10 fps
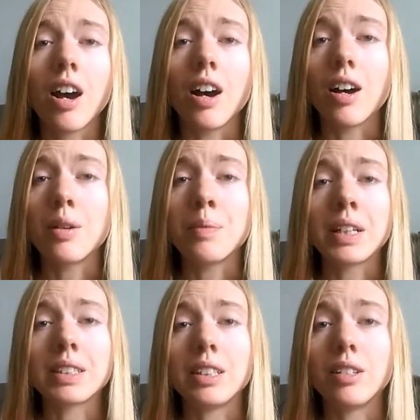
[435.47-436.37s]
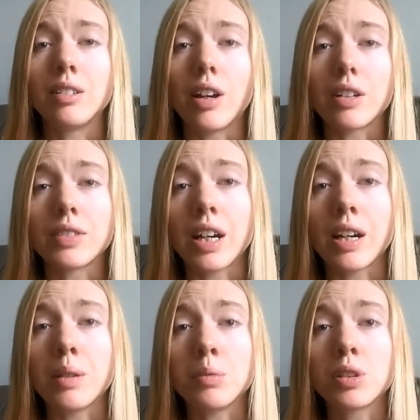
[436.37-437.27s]
Um, I see a lot of
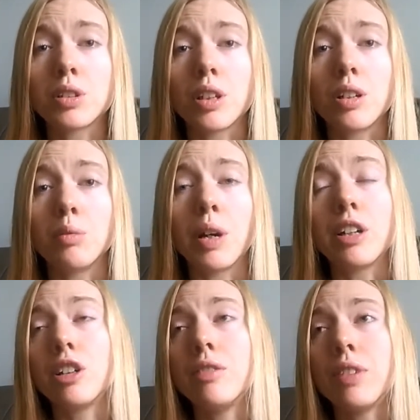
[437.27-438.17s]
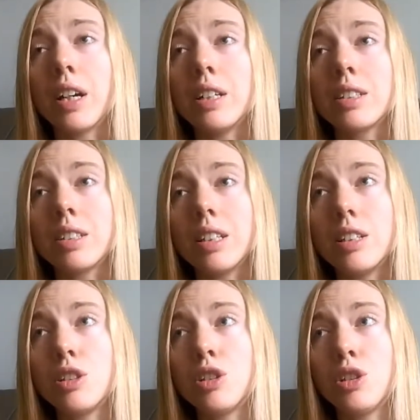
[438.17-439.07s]
times uh, writer advice
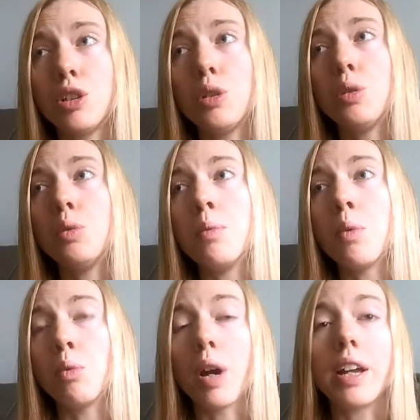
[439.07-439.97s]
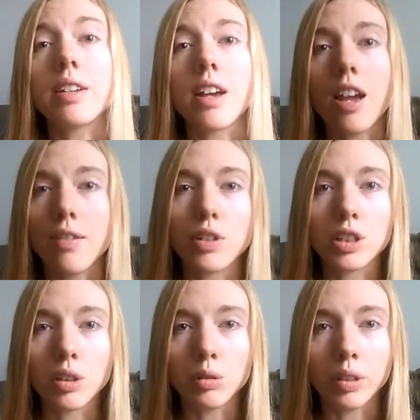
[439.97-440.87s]
is to write every
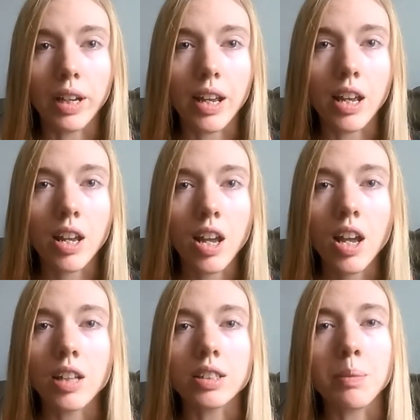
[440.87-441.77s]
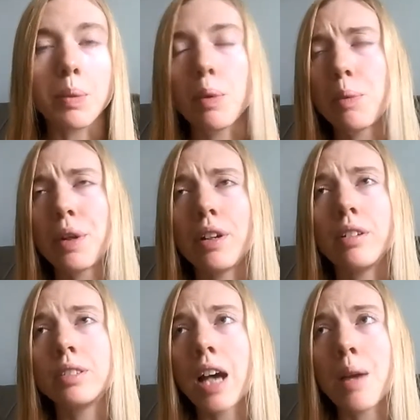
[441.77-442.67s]
single day, and some people put
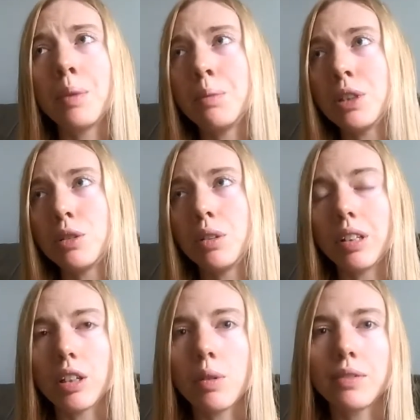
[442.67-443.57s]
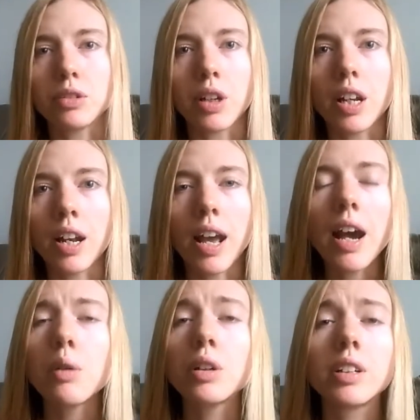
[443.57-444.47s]
a time limit to it, like you have to write an
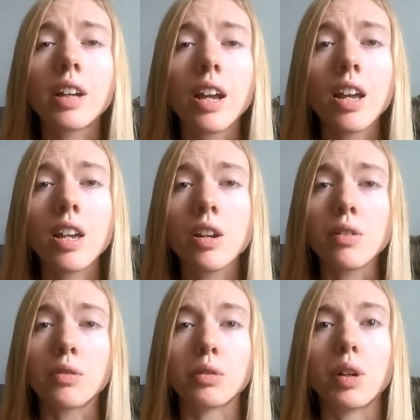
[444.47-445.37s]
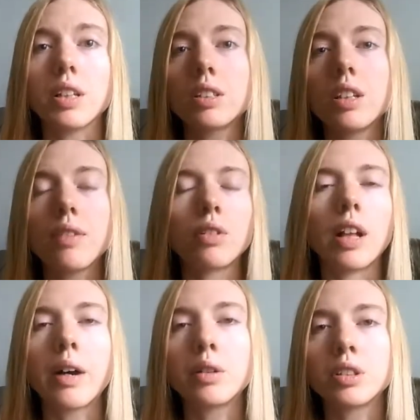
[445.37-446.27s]
hour a day, you have to write several
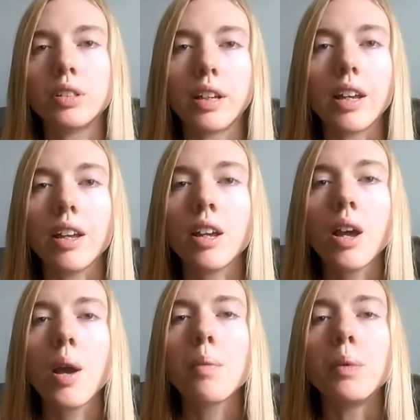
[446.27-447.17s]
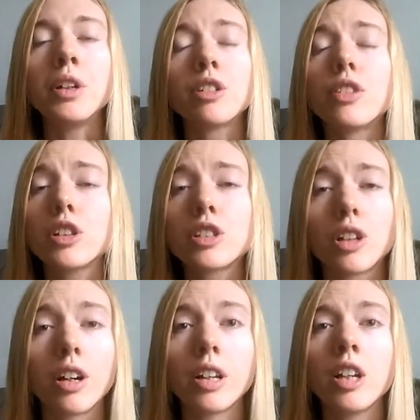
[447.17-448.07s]
hours a day. But when you're first
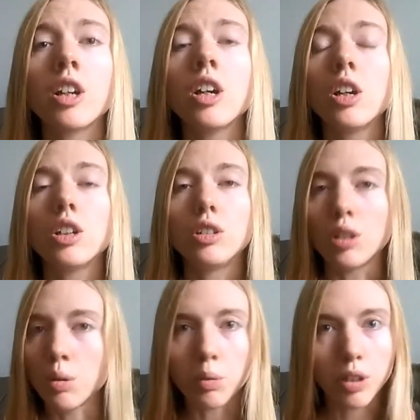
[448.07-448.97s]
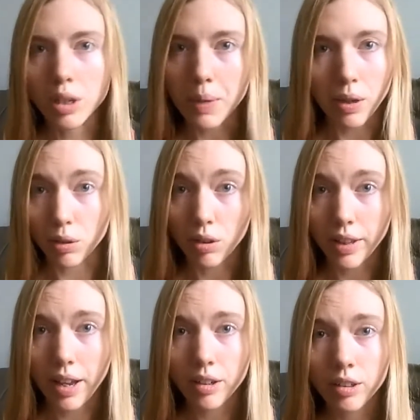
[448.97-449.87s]
starting, don't worry about all
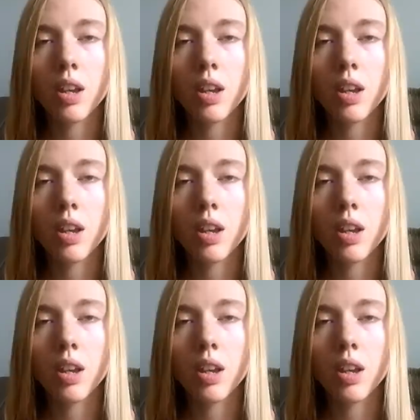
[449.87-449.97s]
that.